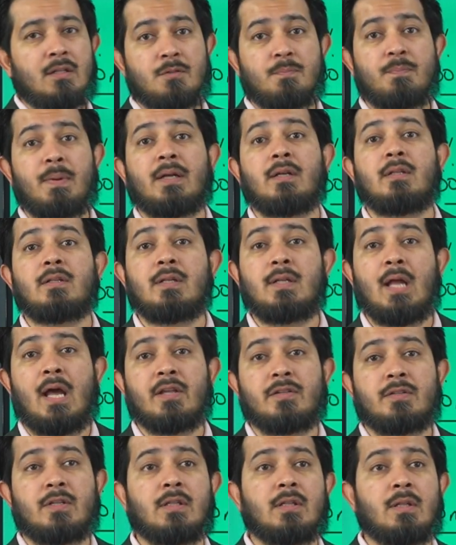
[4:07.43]
It's better than
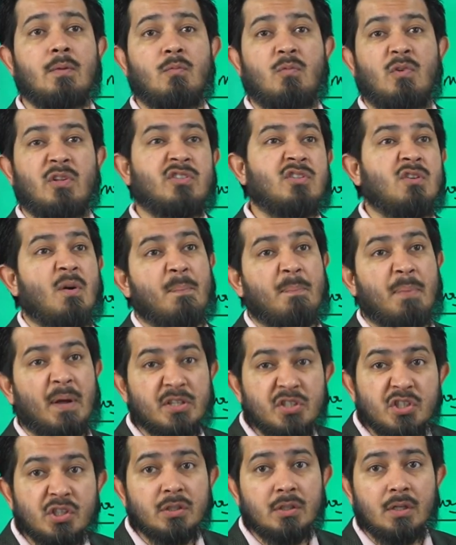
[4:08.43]
asking them, what's your
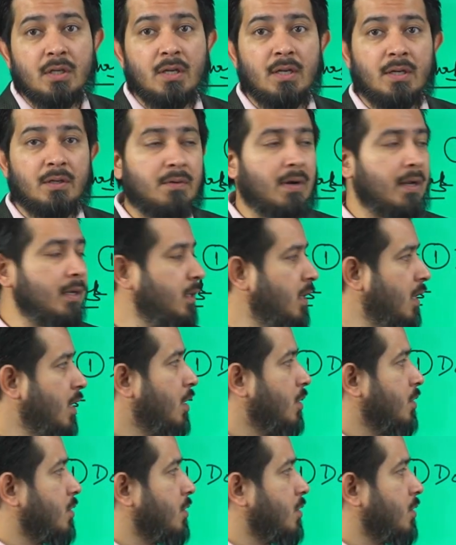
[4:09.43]
budget, right?